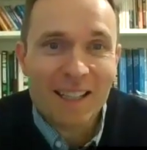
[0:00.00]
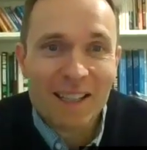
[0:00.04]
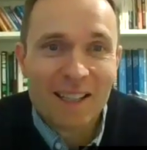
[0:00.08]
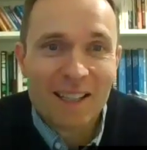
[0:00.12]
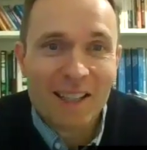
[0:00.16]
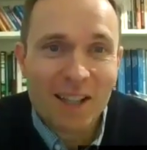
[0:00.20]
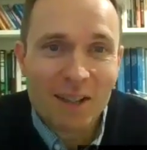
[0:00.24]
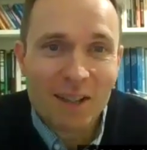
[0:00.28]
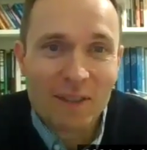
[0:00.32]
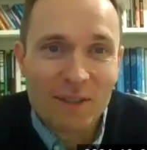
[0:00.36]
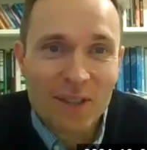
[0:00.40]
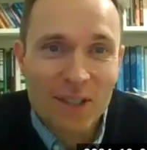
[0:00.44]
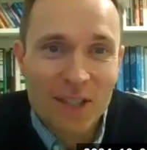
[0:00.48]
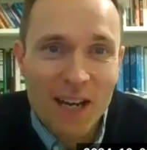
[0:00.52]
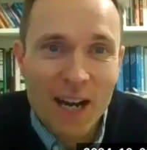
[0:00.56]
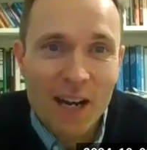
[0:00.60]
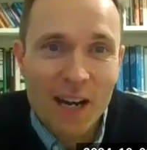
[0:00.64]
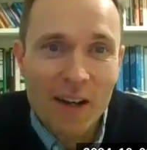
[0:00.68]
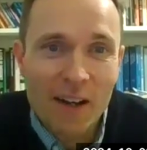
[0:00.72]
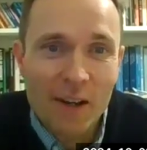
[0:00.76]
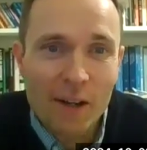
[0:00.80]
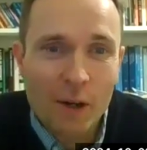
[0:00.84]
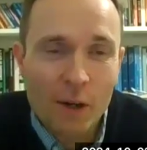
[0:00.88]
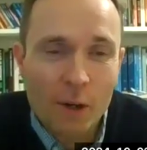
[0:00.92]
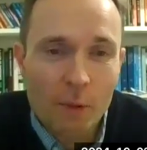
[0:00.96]
kind of
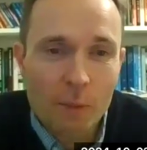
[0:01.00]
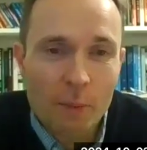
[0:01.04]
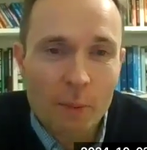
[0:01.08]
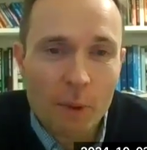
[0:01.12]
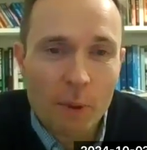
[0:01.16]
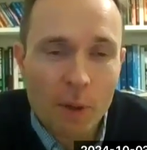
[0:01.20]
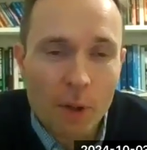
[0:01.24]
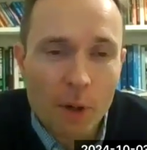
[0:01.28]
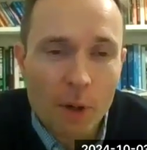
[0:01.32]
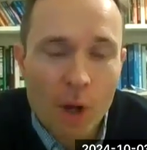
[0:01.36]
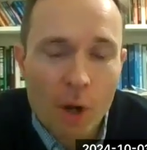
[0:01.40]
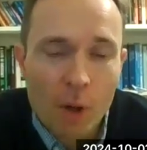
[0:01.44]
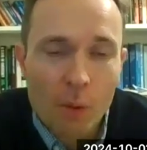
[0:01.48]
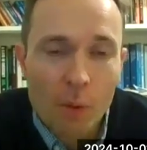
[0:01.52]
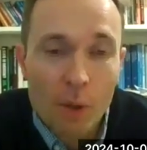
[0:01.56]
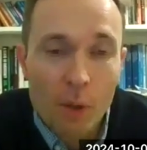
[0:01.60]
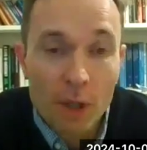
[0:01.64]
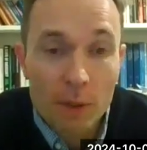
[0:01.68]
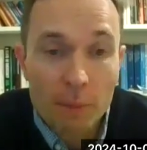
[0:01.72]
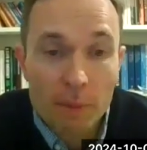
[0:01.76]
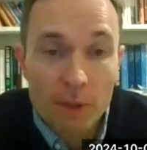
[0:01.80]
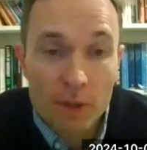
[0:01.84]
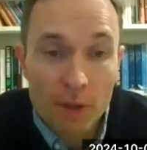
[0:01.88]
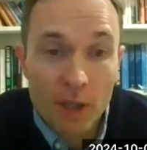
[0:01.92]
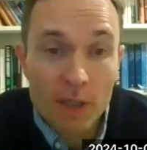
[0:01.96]
scenario, but what
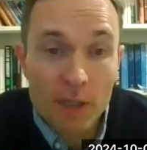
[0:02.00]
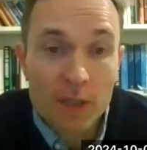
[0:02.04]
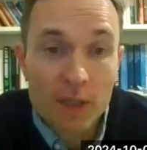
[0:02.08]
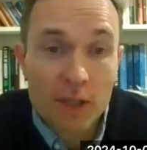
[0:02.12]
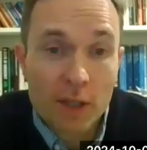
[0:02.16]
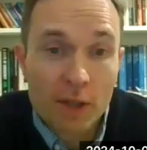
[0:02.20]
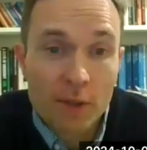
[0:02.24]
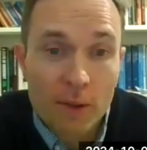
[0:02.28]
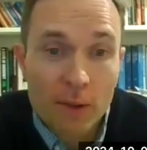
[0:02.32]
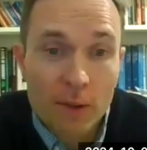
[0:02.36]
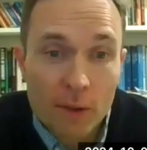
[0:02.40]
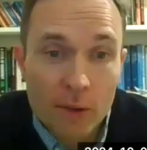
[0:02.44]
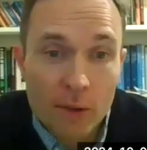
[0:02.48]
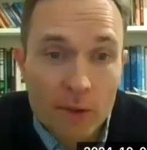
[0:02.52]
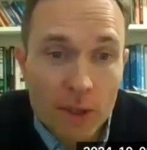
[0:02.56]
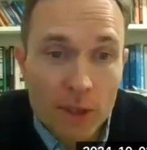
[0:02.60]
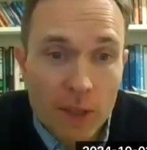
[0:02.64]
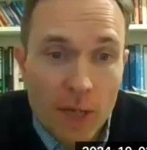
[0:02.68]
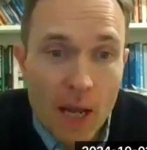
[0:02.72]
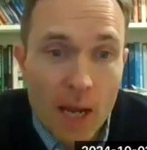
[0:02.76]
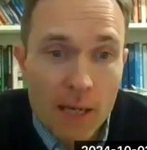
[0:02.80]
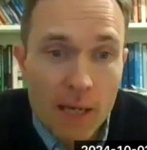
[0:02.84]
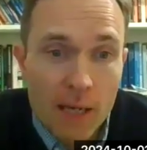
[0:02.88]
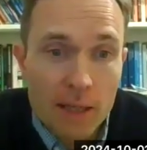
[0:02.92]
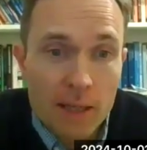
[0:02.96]
you'd be trying to do in the 100
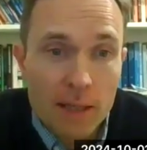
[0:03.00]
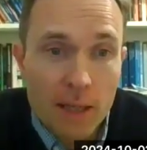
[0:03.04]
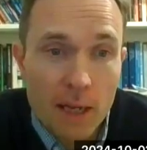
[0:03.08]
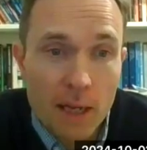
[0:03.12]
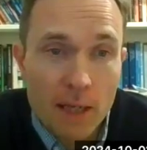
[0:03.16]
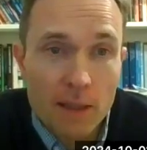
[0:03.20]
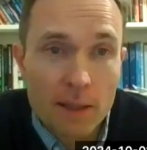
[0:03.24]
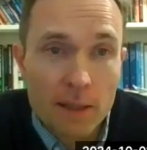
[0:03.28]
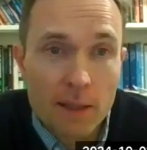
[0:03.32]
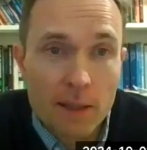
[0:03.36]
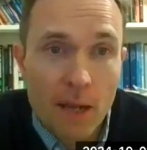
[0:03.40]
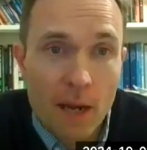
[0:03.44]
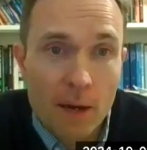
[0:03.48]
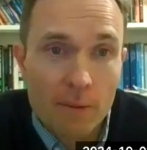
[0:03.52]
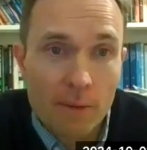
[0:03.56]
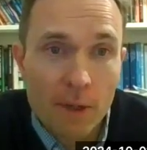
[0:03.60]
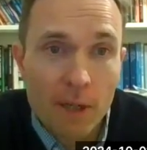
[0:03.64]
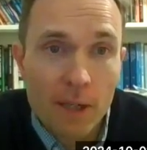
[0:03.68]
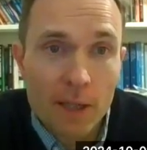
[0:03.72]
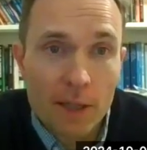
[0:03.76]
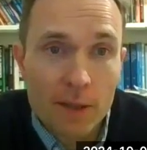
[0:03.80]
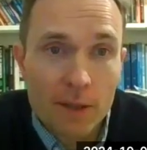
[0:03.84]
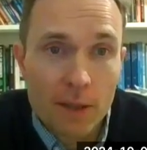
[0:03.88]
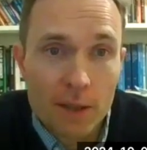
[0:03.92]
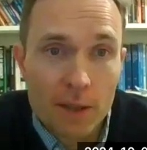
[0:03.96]
days then is set
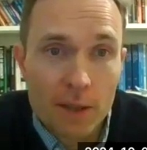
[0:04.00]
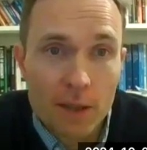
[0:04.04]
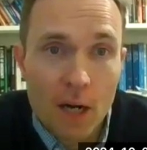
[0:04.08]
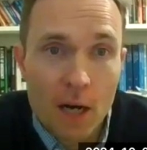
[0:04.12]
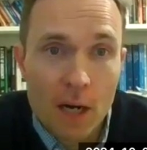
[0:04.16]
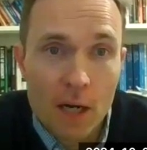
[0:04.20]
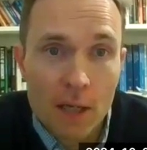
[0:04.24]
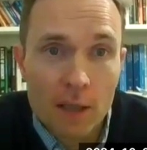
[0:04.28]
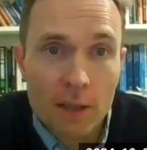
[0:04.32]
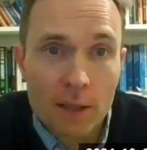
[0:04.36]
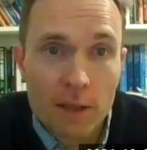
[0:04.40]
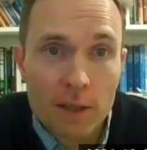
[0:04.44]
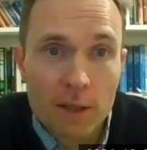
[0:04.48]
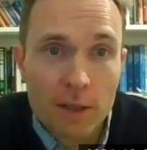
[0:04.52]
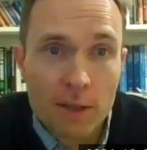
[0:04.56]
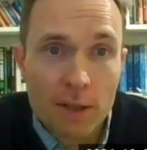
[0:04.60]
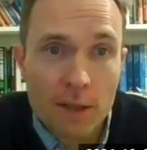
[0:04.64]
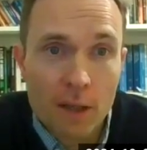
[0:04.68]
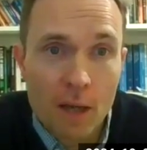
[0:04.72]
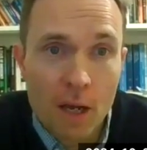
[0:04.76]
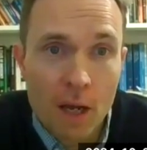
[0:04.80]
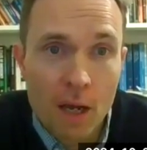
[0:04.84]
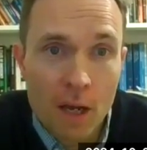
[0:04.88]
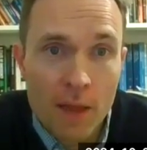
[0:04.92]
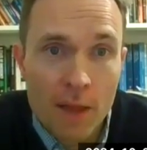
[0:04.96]
realistic targets
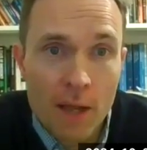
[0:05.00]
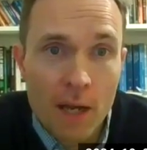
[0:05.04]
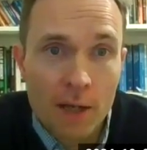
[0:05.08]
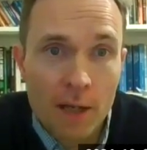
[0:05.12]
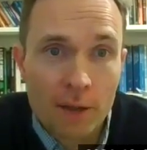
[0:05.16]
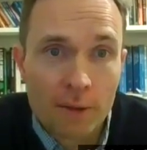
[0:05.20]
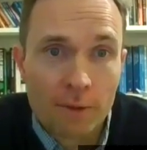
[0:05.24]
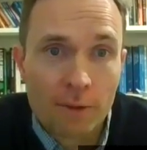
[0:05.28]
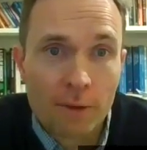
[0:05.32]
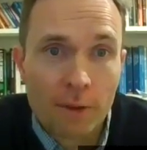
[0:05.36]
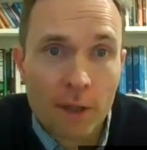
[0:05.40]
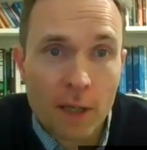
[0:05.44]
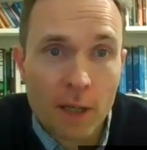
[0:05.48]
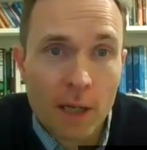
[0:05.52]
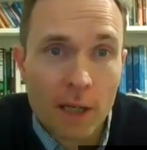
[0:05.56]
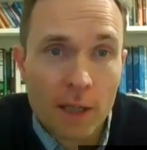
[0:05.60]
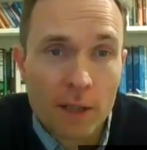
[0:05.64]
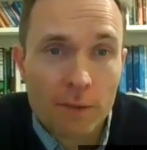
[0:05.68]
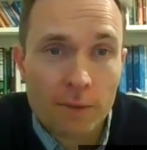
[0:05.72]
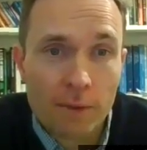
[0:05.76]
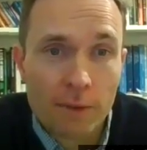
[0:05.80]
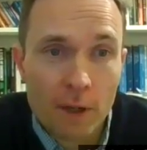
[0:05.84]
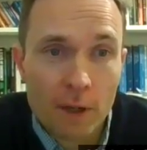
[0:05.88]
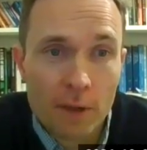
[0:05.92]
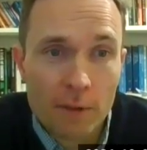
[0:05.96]
on that for the
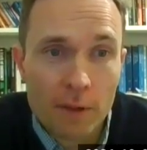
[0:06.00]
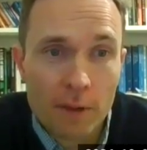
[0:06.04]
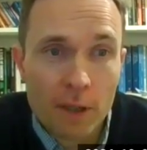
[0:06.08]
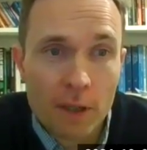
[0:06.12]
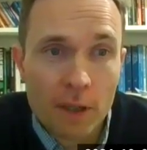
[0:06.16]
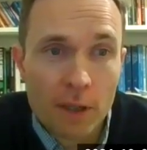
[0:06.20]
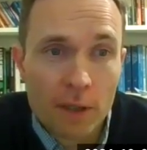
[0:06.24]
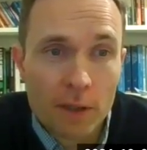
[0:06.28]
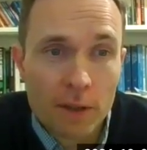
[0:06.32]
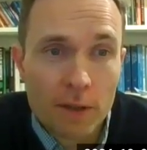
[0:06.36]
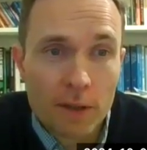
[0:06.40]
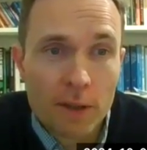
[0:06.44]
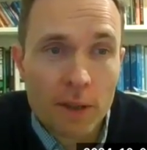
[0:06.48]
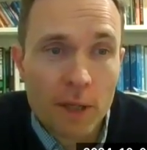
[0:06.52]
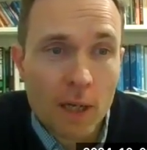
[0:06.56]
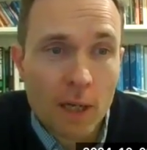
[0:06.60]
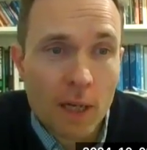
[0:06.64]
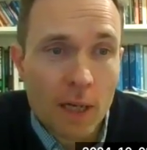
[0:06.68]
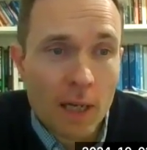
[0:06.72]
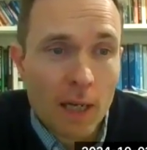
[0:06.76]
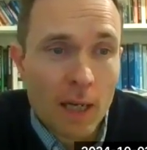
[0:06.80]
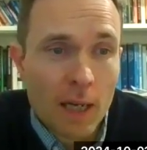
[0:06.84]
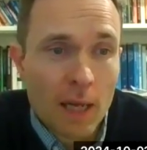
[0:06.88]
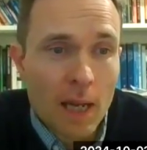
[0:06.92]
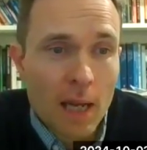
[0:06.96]
next 5 years.
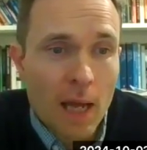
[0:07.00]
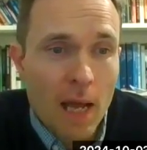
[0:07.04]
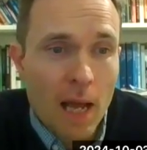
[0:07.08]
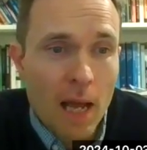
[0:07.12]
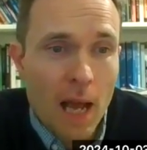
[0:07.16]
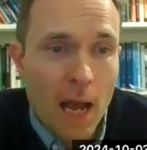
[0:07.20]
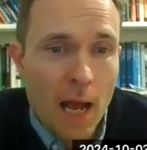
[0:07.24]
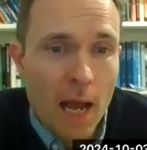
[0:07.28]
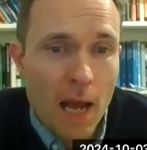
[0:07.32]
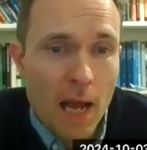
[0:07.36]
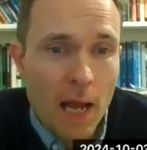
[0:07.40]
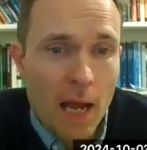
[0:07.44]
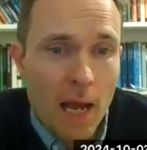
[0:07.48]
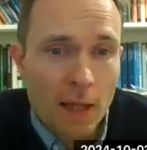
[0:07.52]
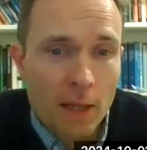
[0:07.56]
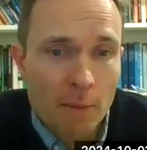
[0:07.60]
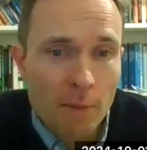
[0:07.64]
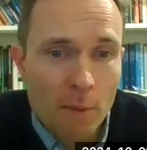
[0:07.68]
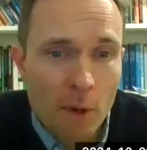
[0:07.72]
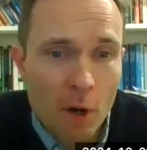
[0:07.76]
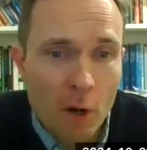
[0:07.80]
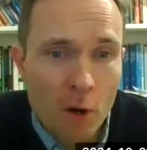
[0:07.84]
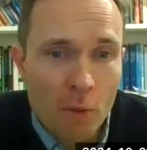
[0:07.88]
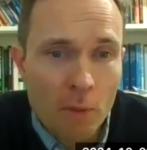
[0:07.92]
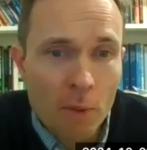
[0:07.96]
At the
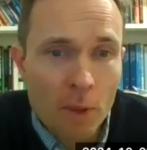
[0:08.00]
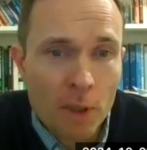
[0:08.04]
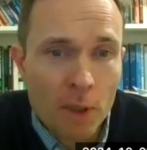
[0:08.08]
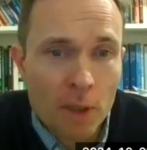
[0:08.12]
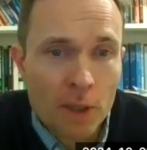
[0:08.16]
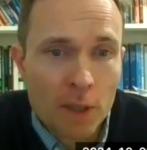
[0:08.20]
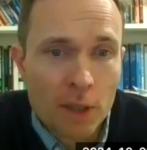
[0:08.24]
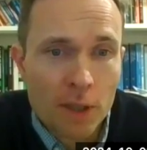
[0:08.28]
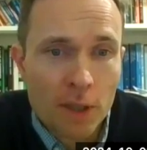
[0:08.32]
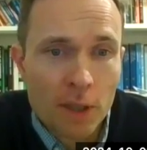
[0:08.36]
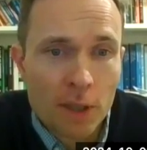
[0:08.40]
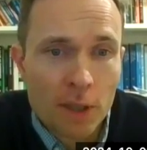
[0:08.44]
moment,